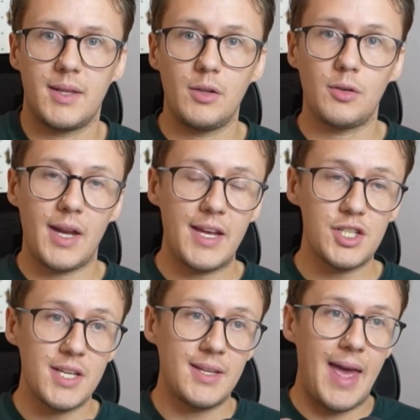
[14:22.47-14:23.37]
then you can
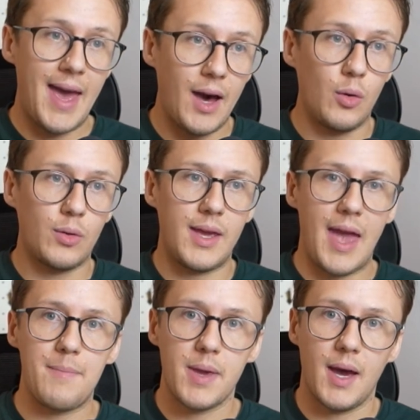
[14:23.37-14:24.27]
actually tell the
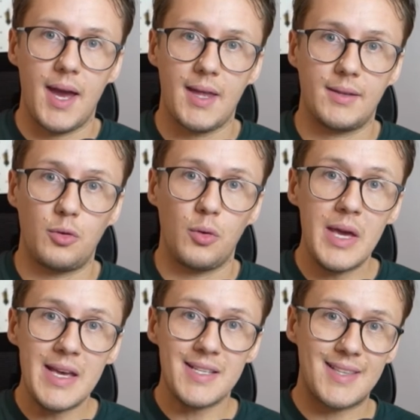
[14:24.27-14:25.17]
API AI to
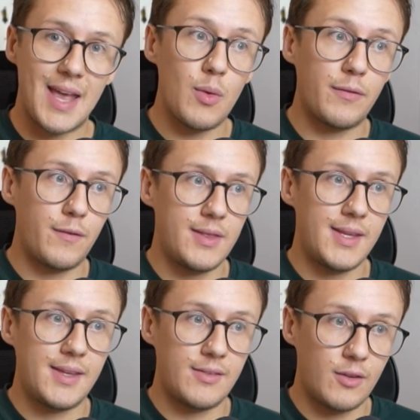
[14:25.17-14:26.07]
stay within
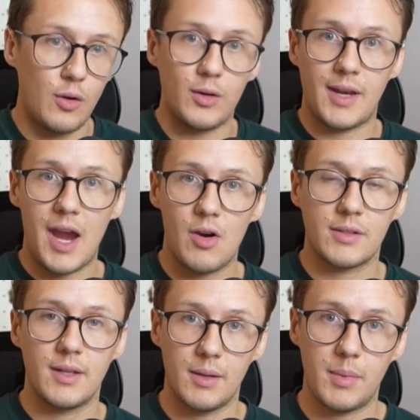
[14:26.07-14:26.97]
the certain
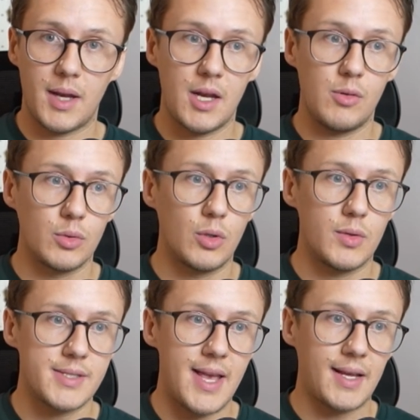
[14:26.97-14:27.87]
character limit, and it will do
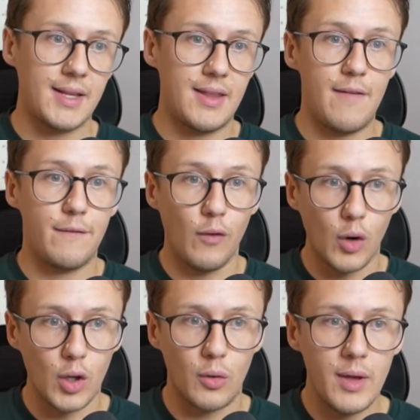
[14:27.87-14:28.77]
exactly that
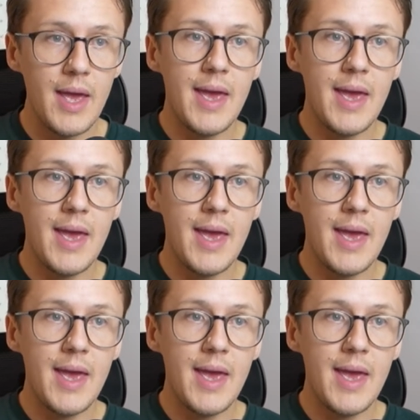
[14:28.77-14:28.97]
for you.